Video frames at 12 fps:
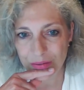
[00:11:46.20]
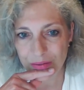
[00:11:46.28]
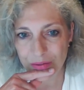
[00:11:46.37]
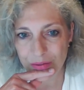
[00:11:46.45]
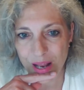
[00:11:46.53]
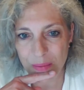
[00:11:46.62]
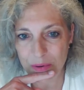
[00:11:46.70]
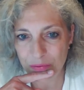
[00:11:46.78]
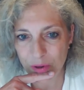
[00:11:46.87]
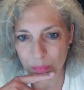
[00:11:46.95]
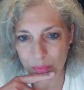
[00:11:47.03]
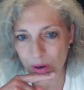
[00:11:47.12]
label
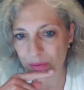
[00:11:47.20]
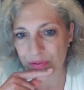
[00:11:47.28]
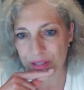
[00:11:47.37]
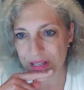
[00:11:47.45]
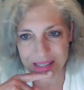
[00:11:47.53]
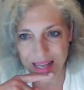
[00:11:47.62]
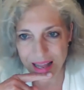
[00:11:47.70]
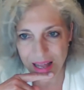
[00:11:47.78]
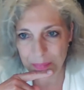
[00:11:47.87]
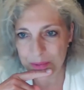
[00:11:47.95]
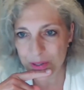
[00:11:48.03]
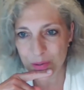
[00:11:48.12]
for profit is
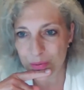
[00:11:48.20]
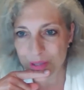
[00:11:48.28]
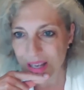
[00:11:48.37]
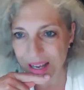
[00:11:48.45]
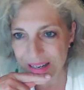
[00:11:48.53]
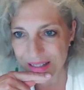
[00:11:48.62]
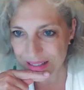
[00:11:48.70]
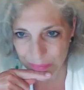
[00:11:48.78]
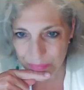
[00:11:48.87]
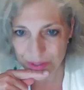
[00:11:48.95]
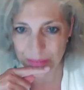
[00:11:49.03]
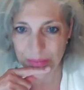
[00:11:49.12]
absolutely
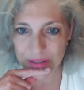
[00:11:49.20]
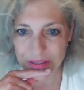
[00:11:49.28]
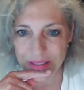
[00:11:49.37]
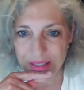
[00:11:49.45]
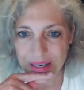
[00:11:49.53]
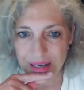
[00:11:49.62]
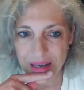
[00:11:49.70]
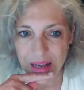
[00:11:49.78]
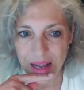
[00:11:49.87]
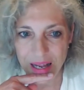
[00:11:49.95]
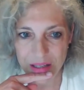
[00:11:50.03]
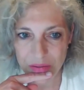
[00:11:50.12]
unacceptable,
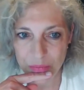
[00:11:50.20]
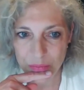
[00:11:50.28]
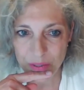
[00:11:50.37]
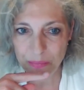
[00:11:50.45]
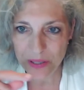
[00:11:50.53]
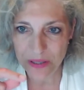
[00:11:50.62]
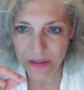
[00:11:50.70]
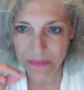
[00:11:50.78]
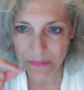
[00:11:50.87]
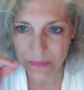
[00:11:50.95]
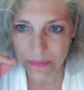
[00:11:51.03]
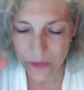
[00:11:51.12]
and we will
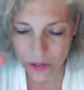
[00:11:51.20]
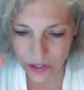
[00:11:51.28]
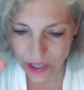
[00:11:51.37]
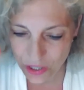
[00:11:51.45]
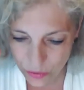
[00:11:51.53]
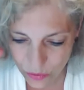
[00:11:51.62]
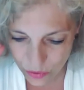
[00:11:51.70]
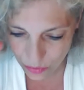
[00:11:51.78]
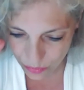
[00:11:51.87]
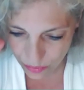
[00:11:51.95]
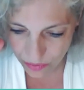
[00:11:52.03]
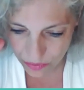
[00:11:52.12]
continue
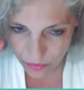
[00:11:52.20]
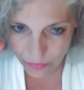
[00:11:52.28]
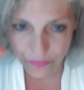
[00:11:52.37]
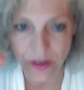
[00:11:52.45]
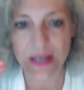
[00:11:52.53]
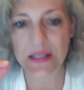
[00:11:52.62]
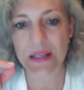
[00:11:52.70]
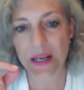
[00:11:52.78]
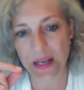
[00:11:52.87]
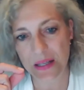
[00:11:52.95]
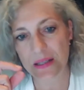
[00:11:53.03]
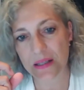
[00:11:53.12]
to fight
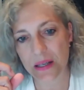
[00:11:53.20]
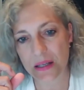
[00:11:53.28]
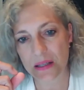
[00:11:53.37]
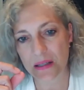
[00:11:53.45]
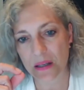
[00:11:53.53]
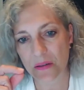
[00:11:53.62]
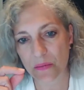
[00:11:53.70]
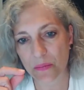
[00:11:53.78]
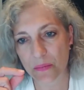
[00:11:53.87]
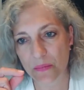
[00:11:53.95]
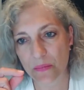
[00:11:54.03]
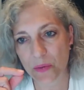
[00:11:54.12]
against this, and
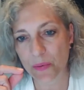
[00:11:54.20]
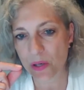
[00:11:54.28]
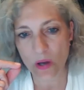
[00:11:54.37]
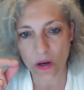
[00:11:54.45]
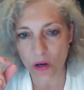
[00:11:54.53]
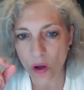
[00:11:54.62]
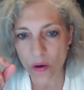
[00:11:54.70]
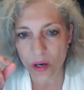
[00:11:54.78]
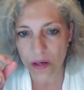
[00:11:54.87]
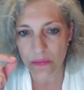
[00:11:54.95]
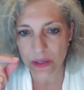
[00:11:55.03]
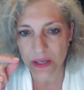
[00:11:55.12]
we will not
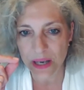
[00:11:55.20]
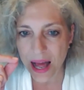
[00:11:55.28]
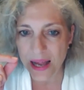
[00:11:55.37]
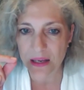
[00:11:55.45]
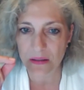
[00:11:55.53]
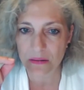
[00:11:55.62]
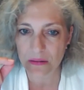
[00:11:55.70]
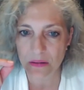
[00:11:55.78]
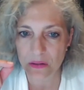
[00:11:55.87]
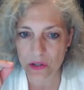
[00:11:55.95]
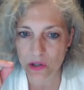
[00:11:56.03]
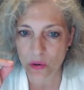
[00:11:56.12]
longer rely
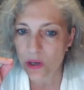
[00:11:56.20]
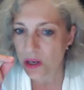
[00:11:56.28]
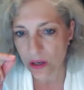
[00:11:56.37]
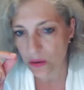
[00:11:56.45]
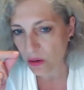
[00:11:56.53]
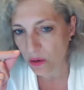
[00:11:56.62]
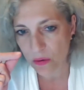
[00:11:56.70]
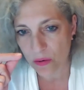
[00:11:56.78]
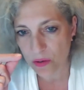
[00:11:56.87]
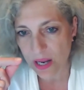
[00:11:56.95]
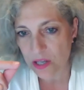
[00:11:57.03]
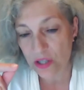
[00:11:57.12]
on solely
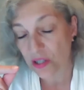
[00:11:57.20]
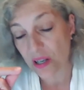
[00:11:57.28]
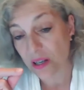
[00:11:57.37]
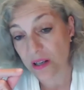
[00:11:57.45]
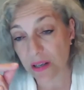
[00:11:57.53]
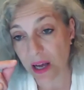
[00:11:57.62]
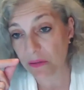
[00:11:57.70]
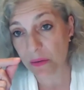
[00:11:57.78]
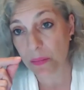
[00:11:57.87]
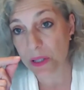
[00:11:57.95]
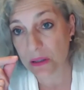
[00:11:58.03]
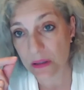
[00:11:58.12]
on national
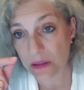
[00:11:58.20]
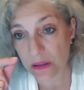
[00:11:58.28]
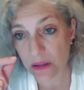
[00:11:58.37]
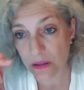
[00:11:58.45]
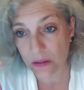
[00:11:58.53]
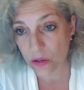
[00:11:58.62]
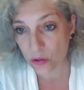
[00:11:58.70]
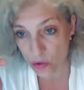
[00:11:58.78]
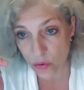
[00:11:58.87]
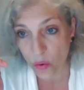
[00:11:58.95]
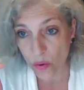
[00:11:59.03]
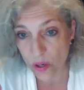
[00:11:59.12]
government
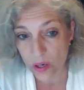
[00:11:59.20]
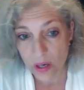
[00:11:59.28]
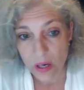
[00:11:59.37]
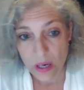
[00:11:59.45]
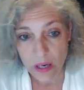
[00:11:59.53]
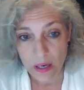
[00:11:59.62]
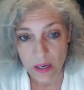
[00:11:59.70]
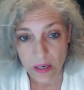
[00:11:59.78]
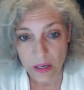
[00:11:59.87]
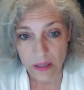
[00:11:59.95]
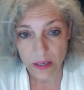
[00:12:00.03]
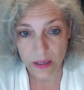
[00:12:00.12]
control.
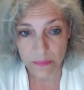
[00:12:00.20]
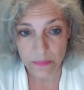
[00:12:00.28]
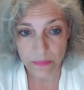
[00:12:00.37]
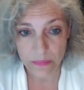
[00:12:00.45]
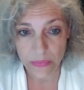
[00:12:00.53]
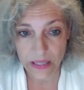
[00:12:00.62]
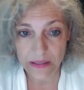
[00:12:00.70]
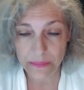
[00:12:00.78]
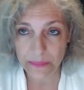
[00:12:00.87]
Yeah, but